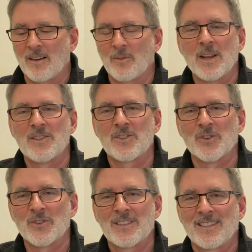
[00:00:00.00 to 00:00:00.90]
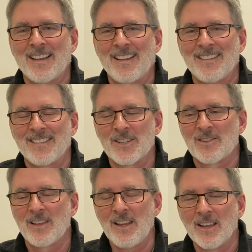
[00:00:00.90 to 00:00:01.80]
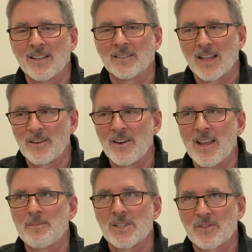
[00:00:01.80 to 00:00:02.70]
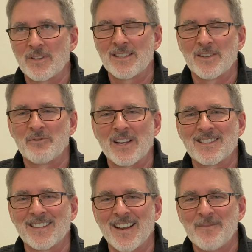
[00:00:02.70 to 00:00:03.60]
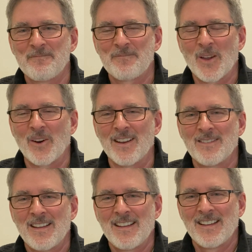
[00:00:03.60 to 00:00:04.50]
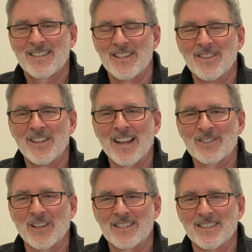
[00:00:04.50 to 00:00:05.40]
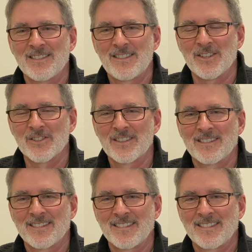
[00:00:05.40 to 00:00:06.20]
registers, and just thinking letter names, strings, and frets today. All right, see you in the next lesson. Cheers.